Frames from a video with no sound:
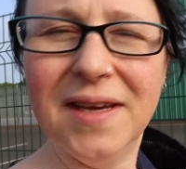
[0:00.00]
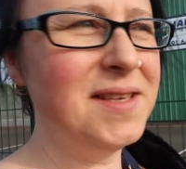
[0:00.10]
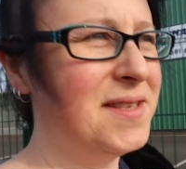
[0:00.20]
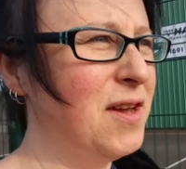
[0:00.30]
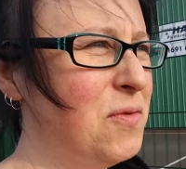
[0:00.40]

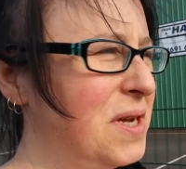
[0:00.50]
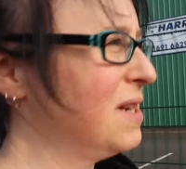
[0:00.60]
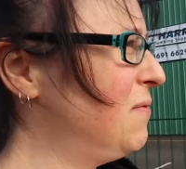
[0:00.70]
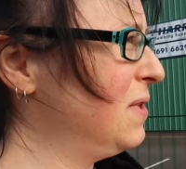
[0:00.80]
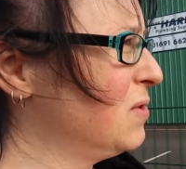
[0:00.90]
So we're
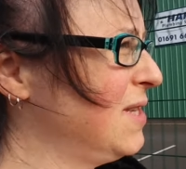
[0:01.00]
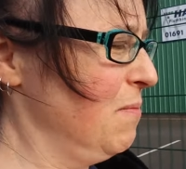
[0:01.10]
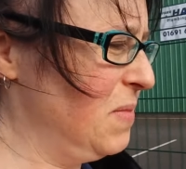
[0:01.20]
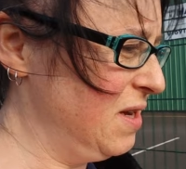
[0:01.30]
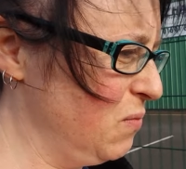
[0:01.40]
gonna have a little
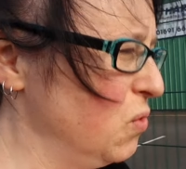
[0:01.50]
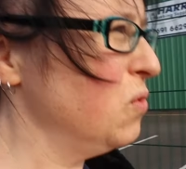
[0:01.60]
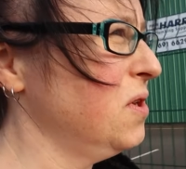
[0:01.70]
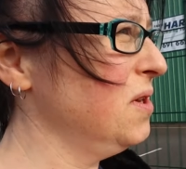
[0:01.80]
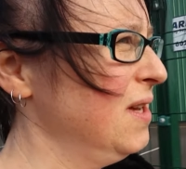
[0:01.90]
10 minute
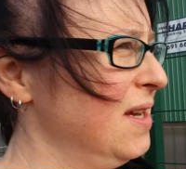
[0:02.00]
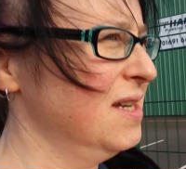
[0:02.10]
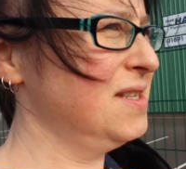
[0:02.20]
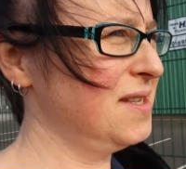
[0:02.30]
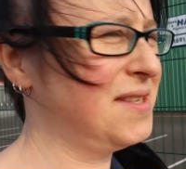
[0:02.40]
walk
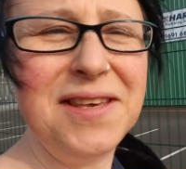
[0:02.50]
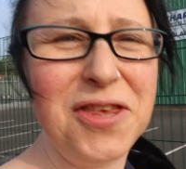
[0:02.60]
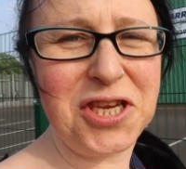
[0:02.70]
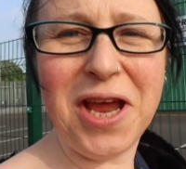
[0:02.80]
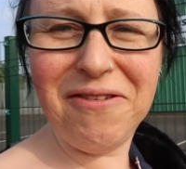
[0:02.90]
to see
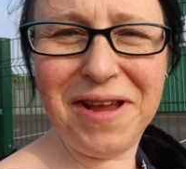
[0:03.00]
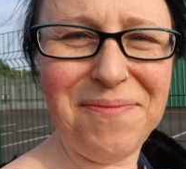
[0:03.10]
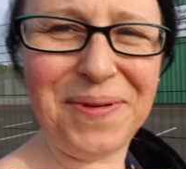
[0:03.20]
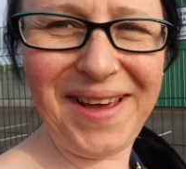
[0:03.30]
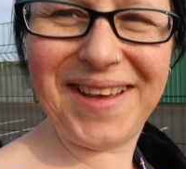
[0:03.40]
the
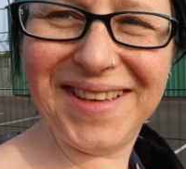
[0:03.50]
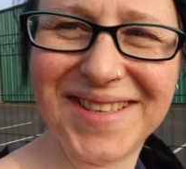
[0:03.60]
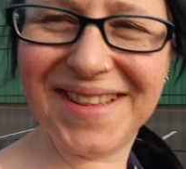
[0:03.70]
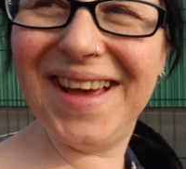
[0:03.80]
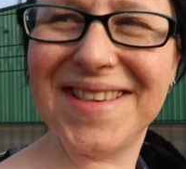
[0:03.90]
cherry
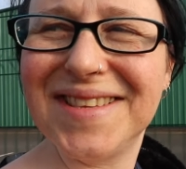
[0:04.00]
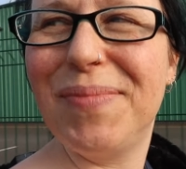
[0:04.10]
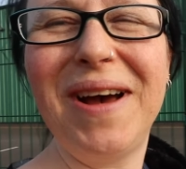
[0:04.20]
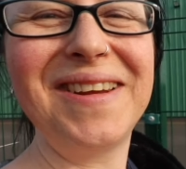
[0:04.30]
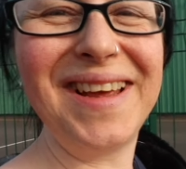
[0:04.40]
pickers, and that's
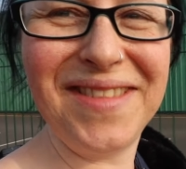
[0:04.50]
about it.